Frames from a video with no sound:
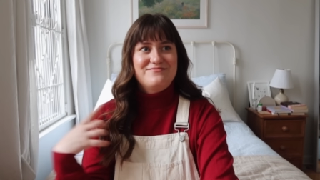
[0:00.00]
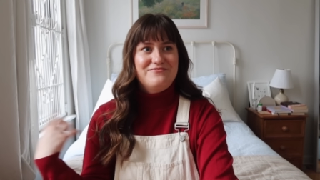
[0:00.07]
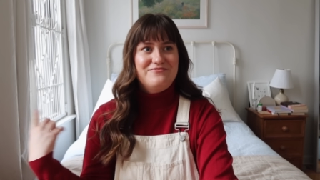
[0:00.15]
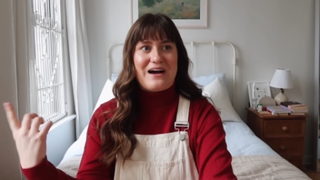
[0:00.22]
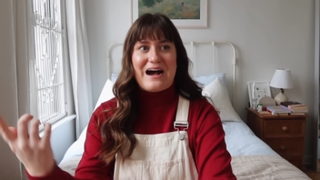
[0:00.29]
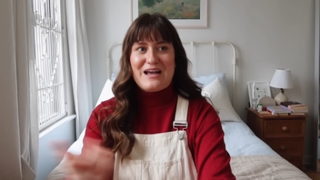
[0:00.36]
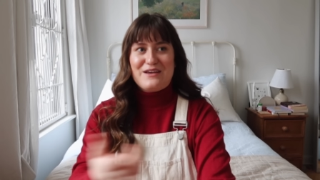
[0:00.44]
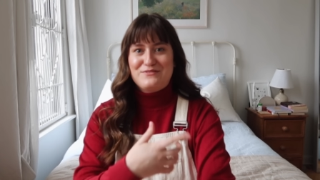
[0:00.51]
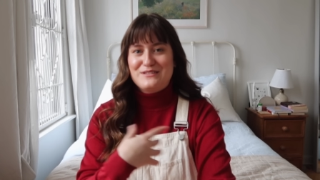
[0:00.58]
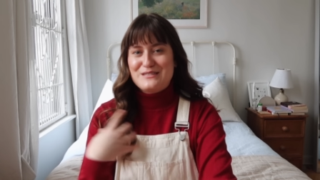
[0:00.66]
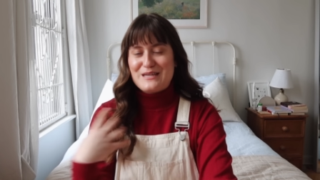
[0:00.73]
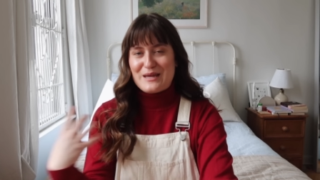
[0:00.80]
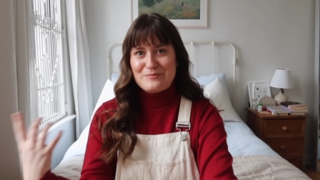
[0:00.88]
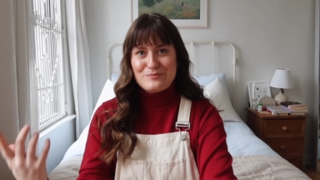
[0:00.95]
five to
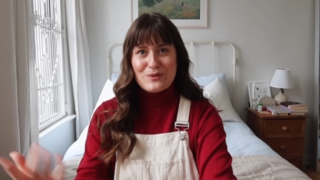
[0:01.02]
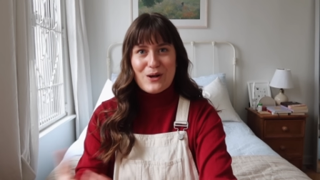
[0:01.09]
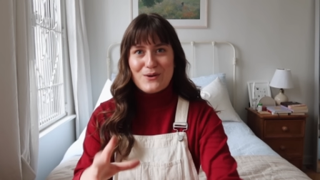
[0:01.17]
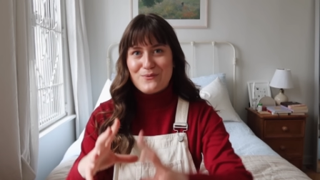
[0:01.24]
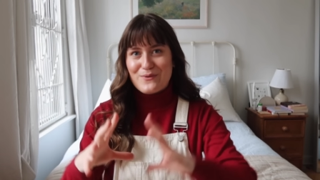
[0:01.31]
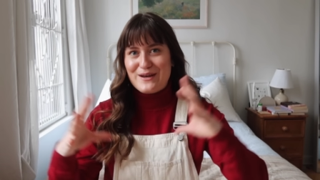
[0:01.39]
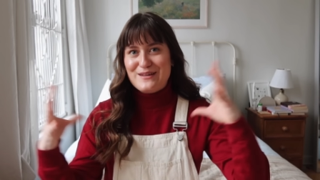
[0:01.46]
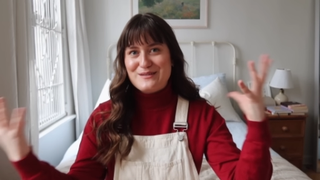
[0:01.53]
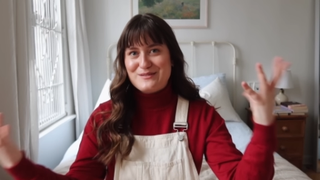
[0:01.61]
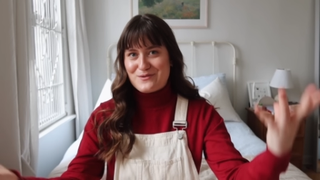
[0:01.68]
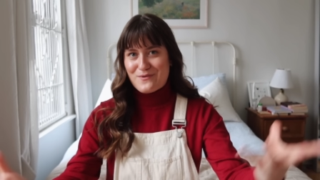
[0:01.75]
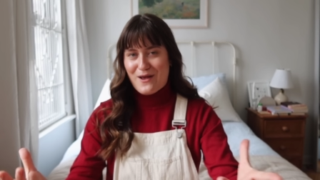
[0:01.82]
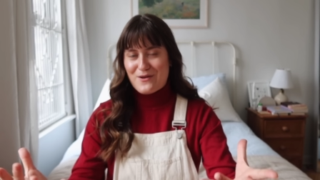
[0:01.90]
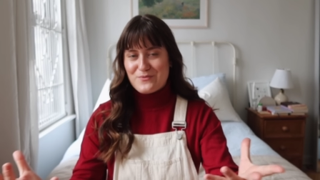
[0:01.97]
10 block radius
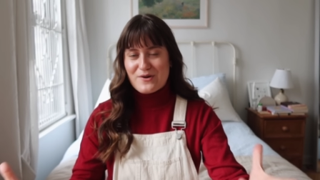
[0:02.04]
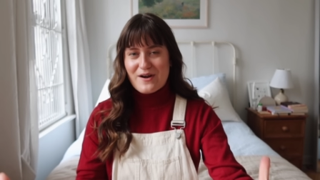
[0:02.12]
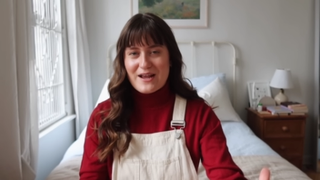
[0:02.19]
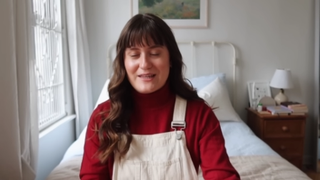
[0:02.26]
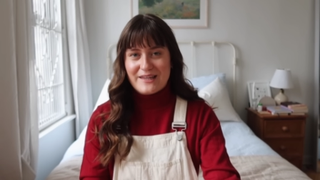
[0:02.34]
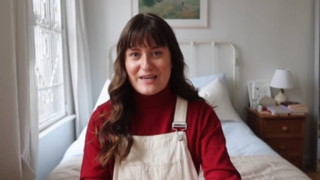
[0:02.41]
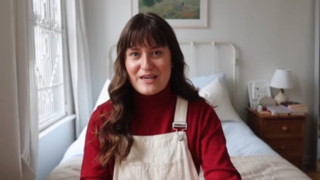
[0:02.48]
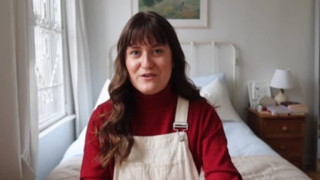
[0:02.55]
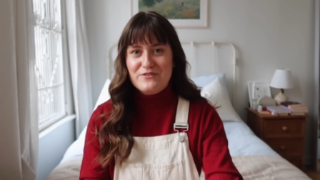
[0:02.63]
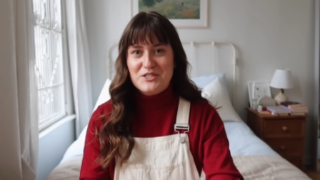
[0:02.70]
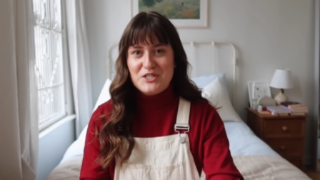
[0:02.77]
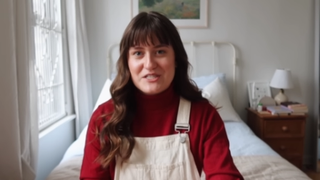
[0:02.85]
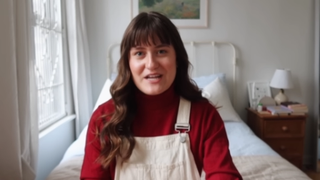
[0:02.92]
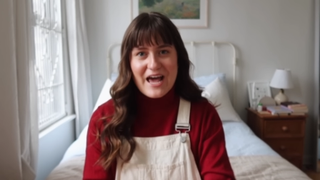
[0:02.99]
around where I live
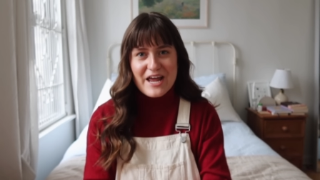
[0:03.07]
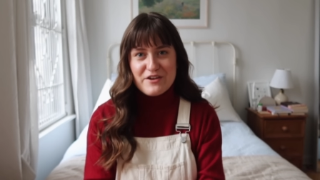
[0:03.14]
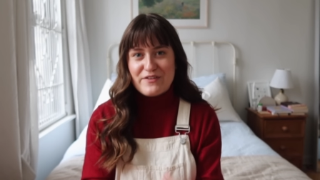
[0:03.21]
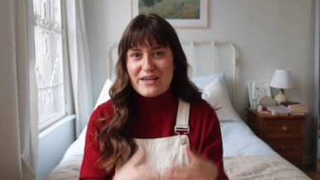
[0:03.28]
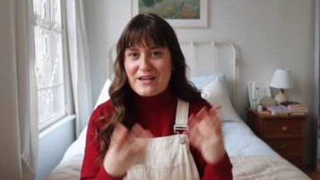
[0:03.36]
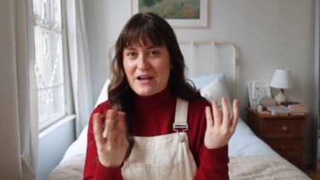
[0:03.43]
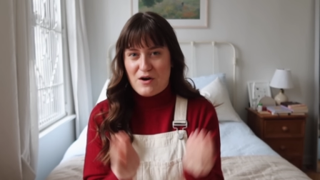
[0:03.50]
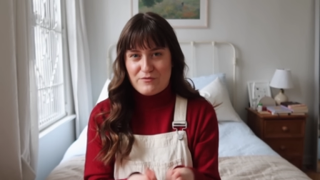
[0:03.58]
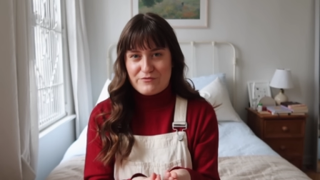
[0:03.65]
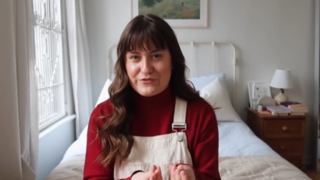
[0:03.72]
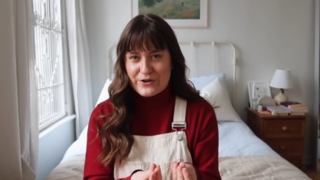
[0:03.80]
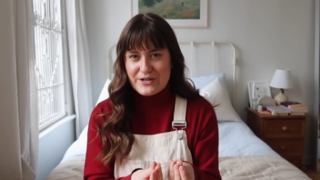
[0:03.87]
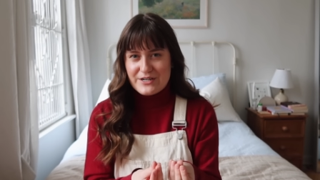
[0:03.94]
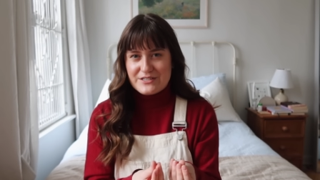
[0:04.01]
just out of like
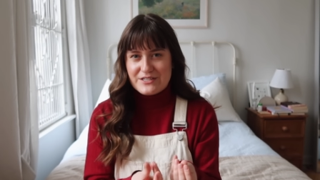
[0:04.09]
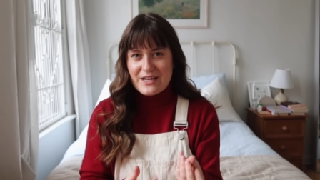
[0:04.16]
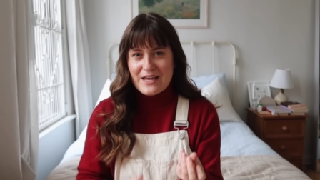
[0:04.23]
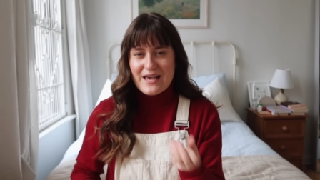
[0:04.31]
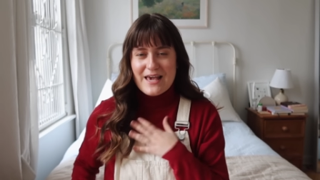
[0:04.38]
comfort.